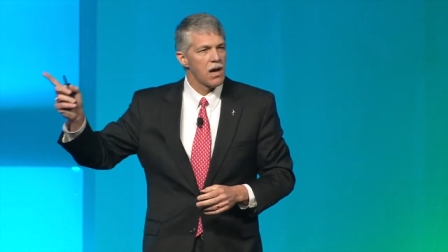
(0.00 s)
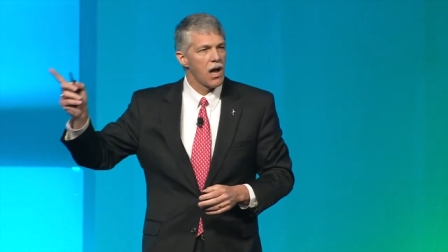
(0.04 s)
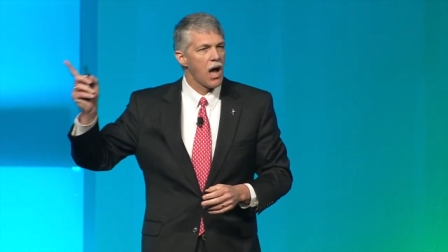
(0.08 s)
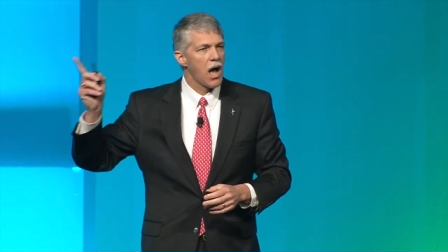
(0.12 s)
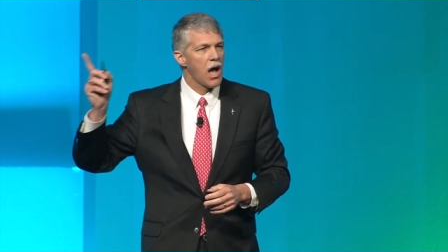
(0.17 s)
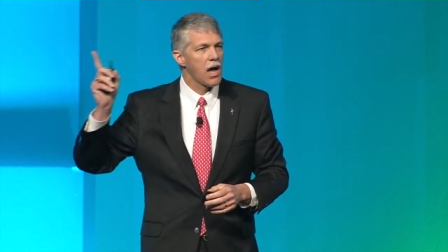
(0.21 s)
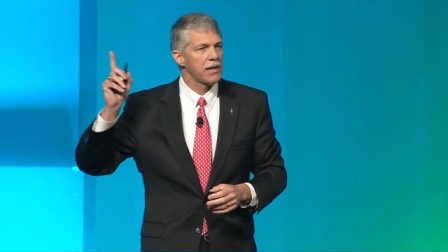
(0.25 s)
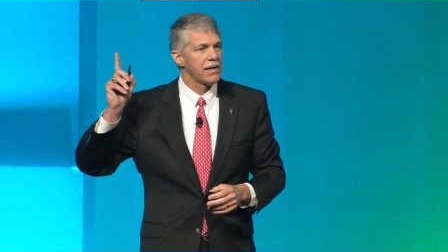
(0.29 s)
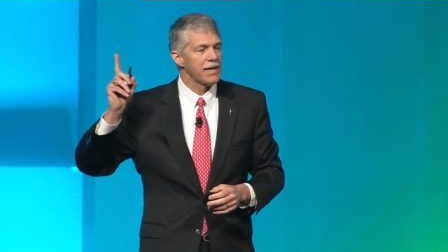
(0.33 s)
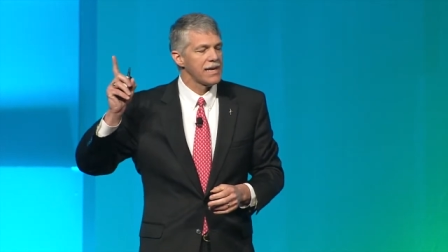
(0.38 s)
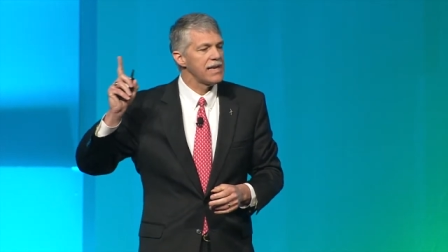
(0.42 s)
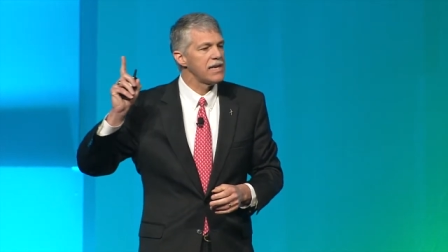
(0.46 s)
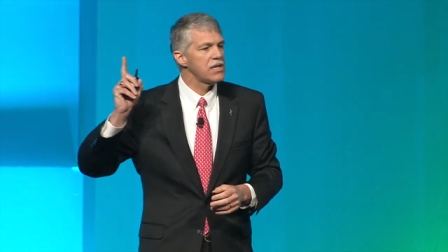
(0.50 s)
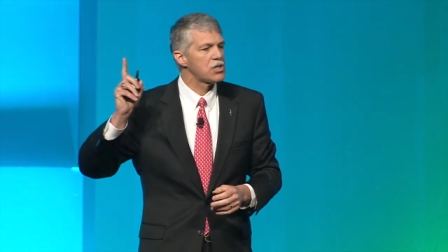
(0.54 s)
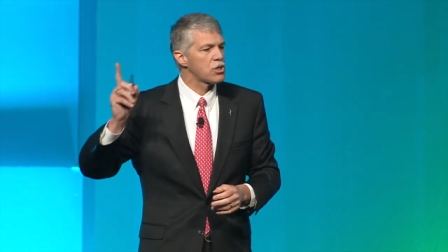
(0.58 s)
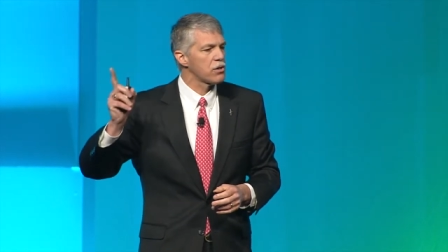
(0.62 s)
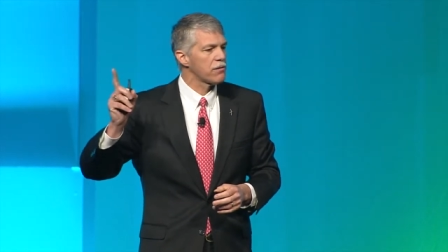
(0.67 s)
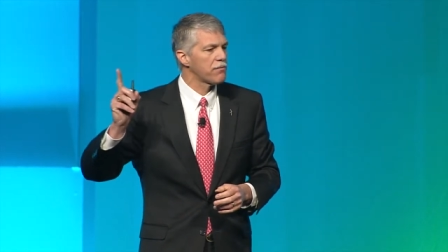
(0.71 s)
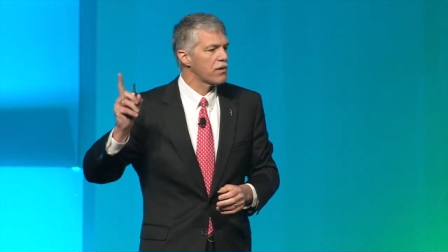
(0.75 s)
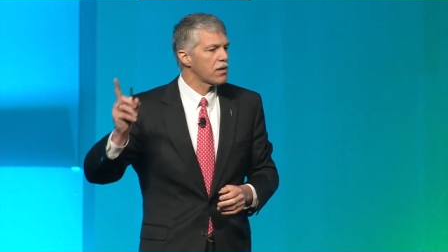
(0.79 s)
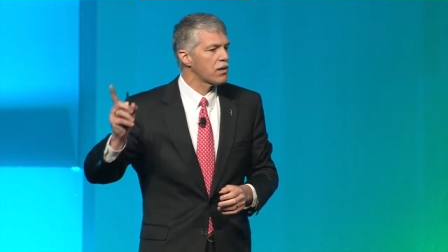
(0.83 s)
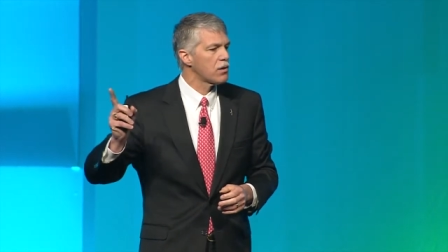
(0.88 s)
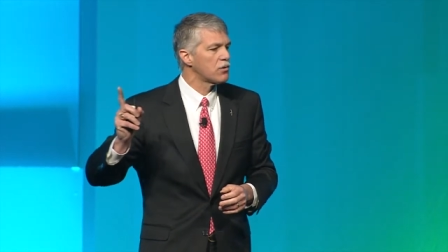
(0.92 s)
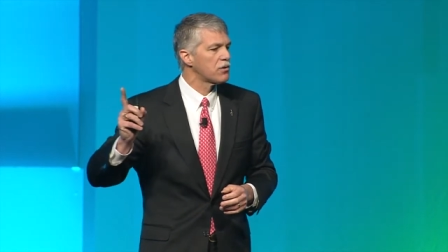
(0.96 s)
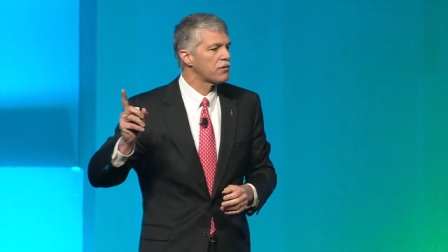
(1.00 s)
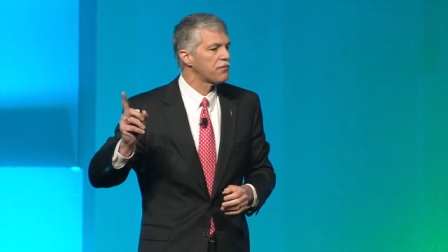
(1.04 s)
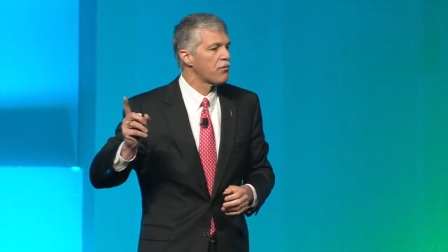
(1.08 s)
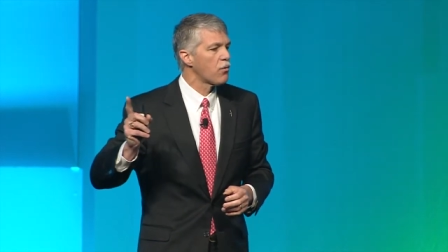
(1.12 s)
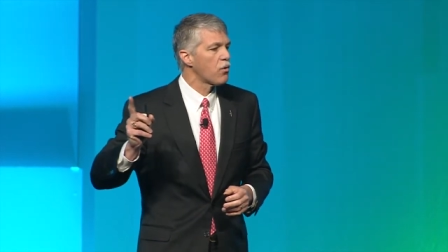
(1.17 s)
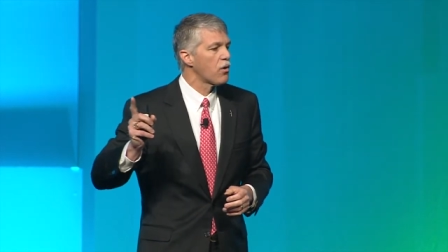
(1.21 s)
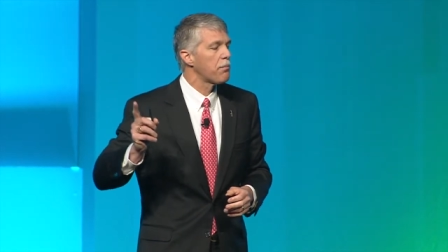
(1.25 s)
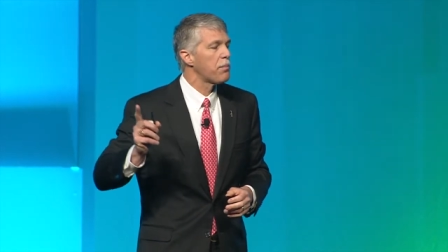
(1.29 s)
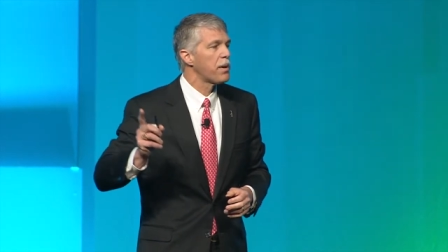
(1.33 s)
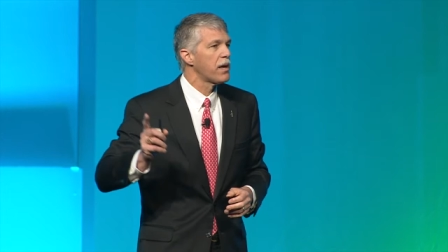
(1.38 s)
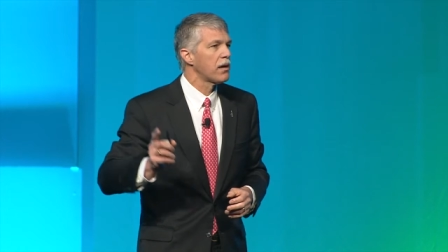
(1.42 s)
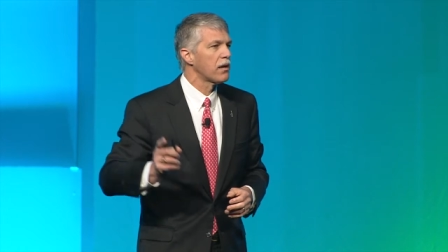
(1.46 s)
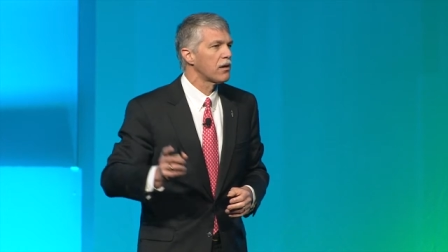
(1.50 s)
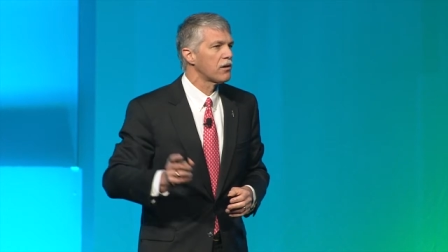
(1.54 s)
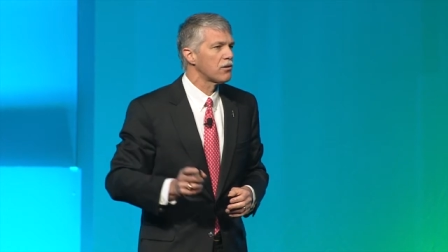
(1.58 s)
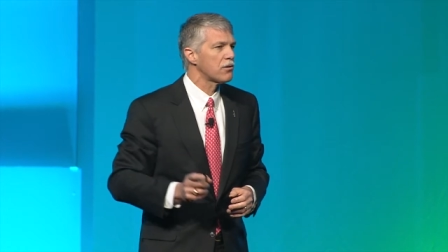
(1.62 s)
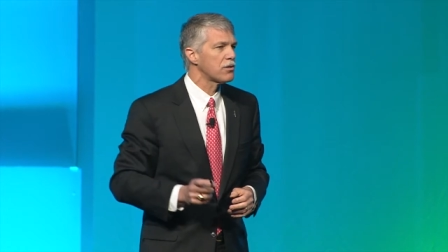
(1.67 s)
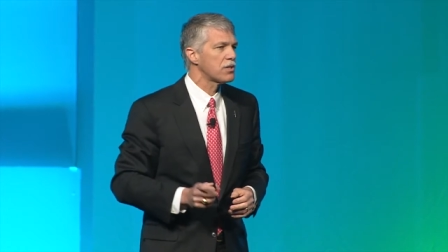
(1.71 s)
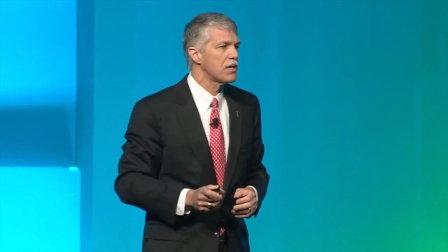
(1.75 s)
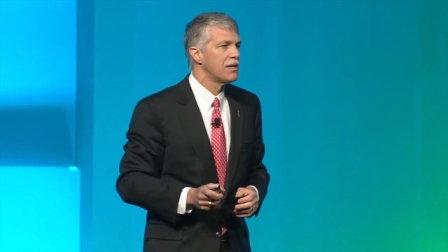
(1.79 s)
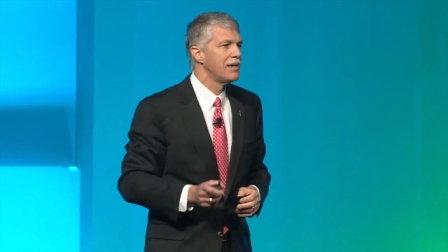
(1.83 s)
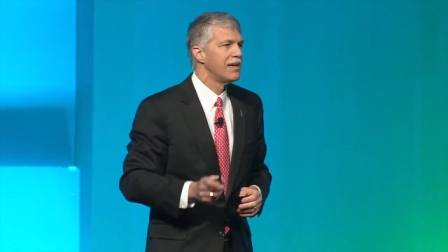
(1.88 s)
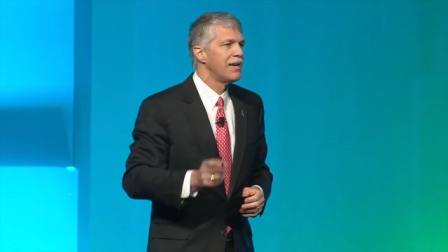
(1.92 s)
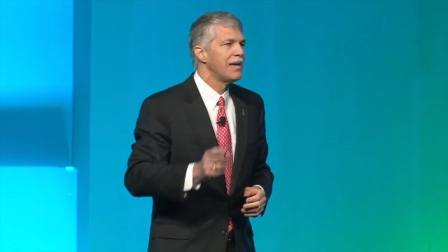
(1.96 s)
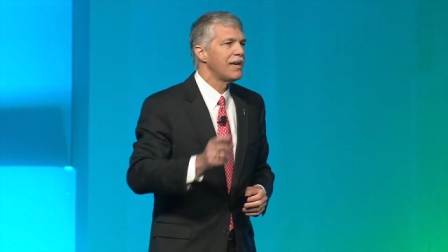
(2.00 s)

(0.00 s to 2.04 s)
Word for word: on each of those four pillars.